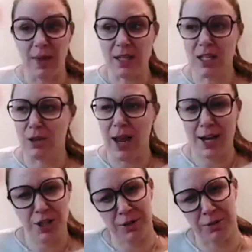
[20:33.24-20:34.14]
that's a,
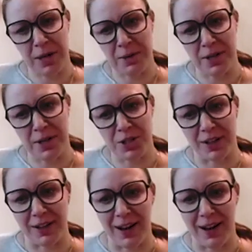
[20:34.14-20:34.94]
actually a great question.